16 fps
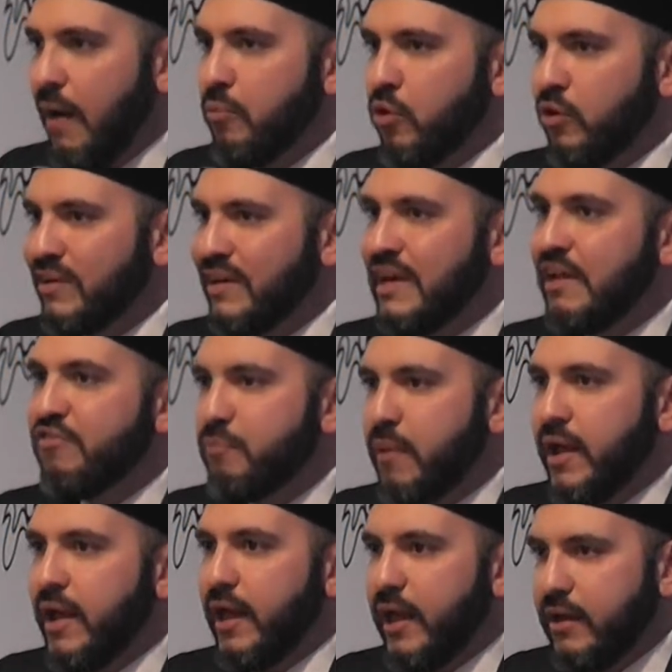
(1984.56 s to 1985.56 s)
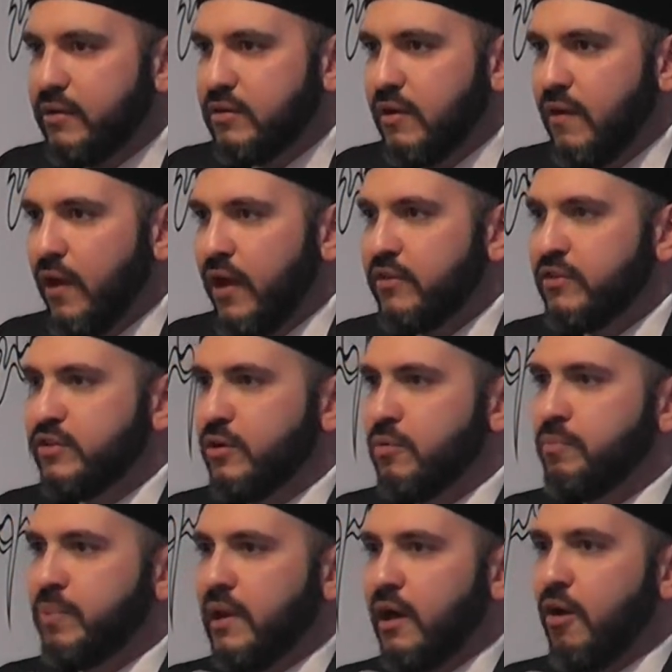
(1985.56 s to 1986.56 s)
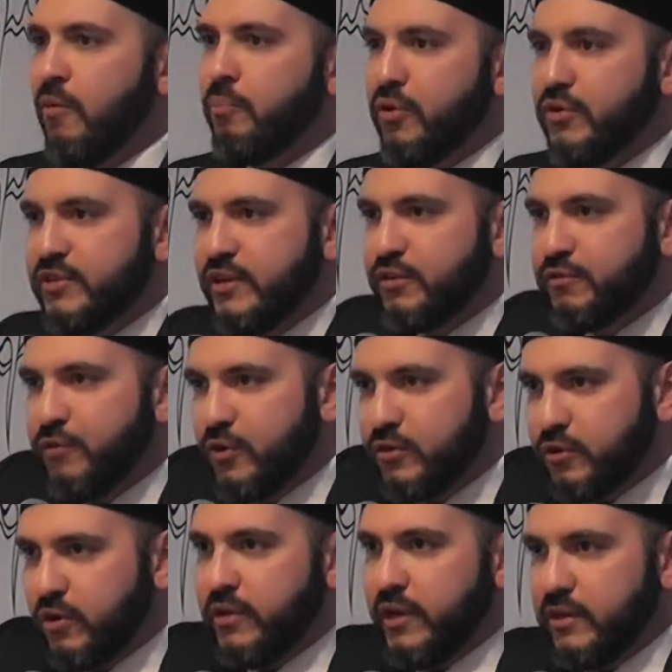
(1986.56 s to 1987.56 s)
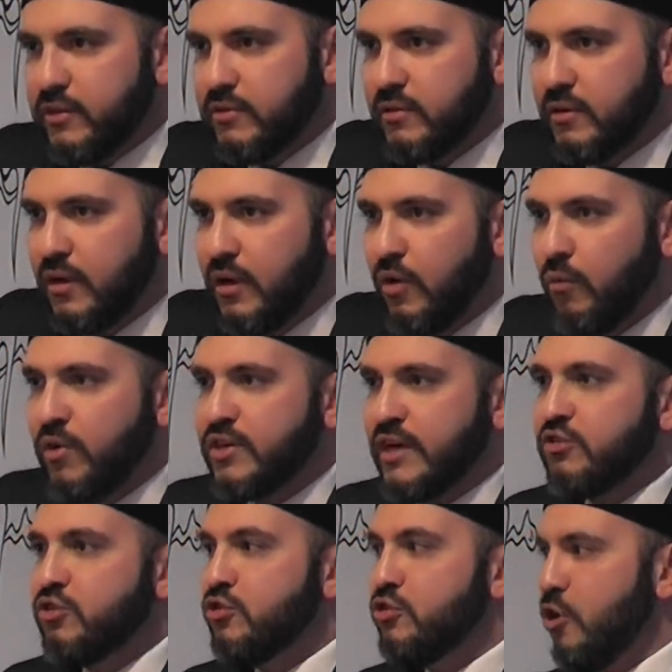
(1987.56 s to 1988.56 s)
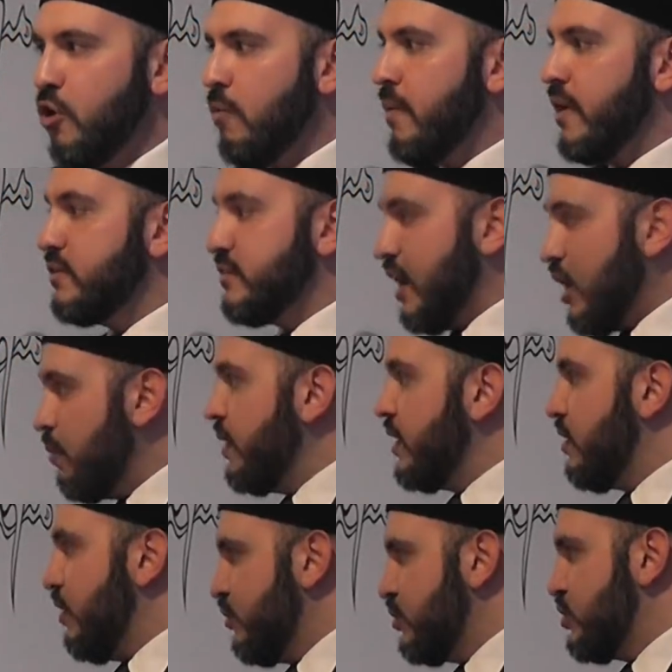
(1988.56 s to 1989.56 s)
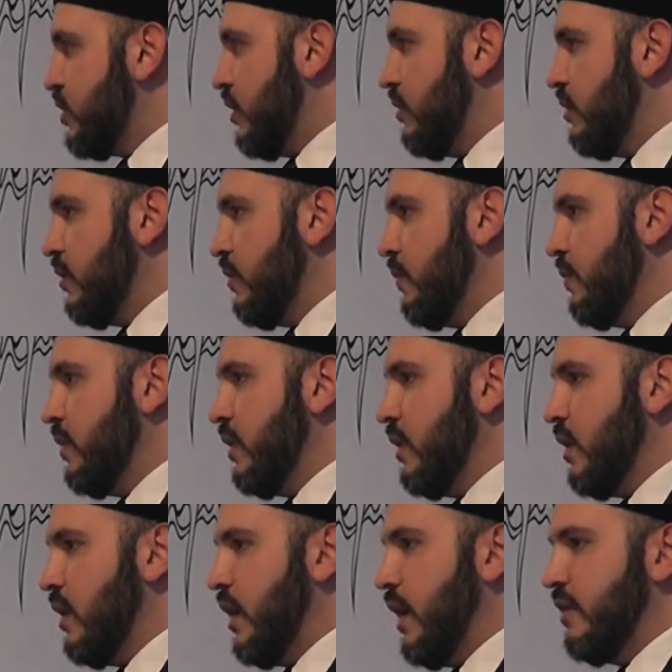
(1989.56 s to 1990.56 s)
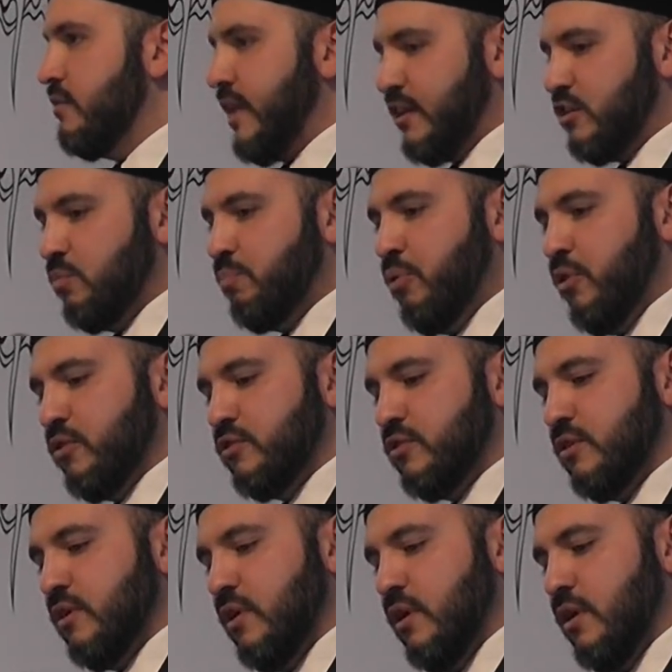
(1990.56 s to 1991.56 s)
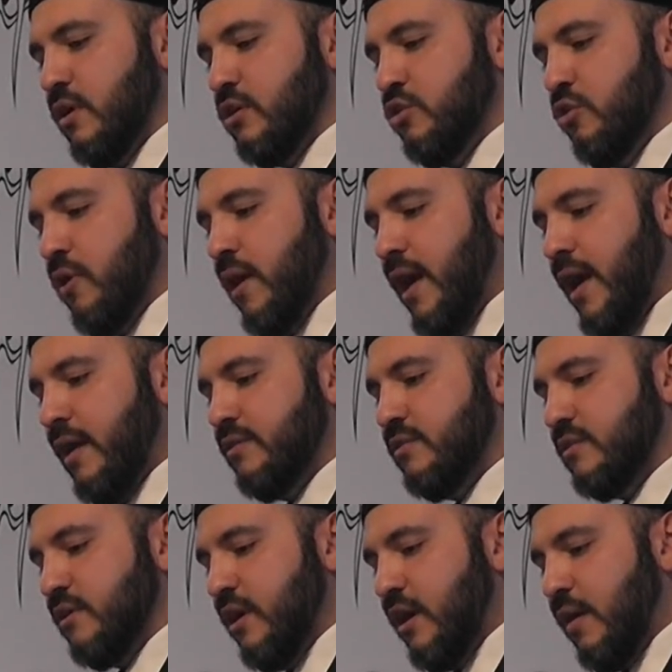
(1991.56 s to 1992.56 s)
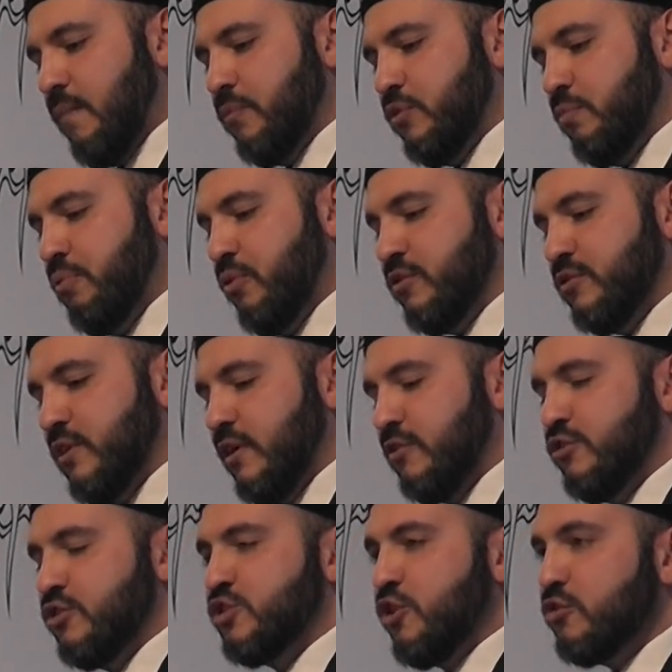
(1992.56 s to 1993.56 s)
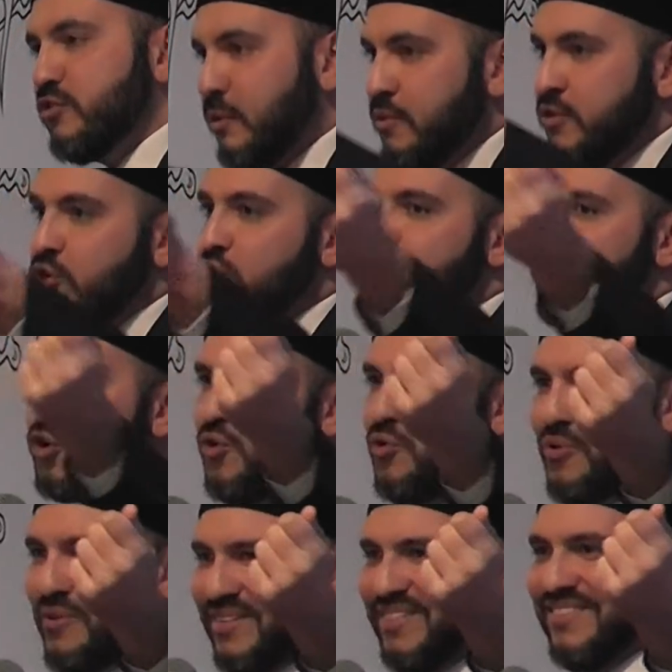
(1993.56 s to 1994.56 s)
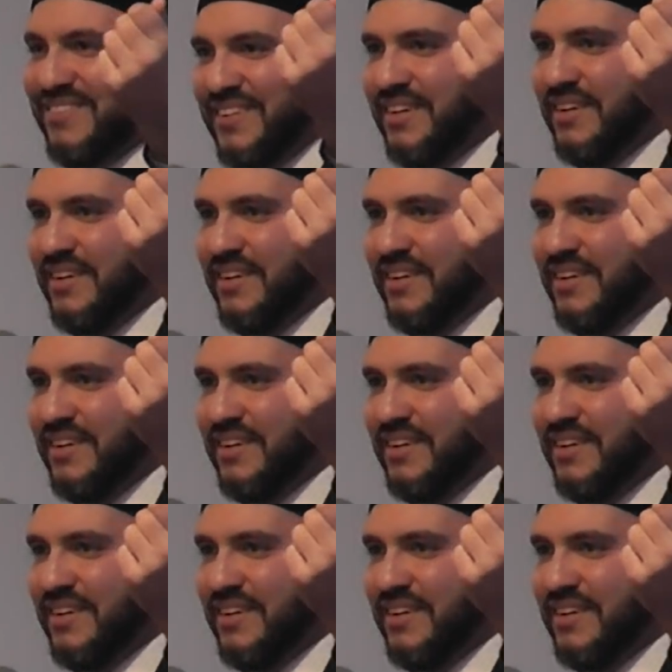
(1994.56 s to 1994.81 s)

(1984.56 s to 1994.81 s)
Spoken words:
"I'm not going to lift my head until Bilal puts his foot on it." Which, as you know, amongst Arabic culture, is like to put your head, to show someone your shoe,